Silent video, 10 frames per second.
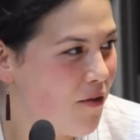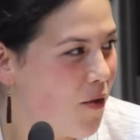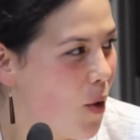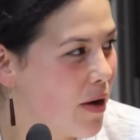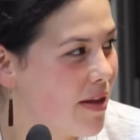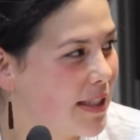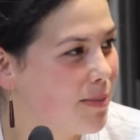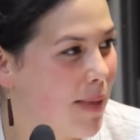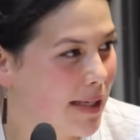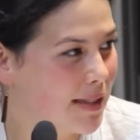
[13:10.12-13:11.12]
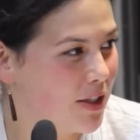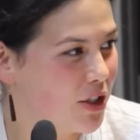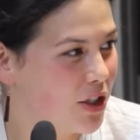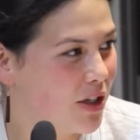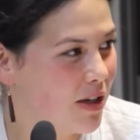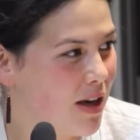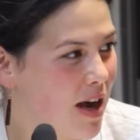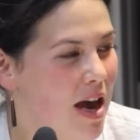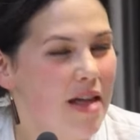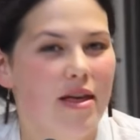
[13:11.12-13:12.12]
for this message,
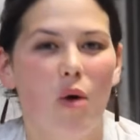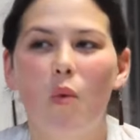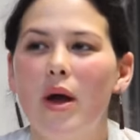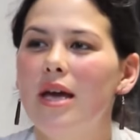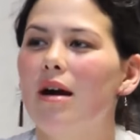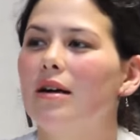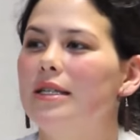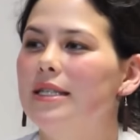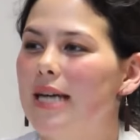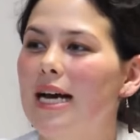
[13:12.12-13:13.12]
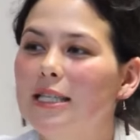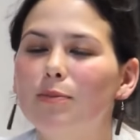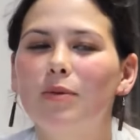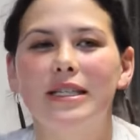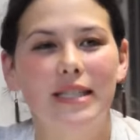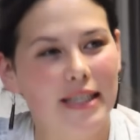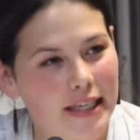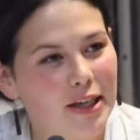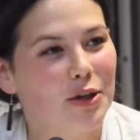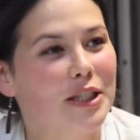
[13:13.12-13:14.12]
that we are desperate to
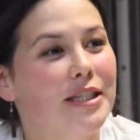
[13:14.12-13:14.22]
hear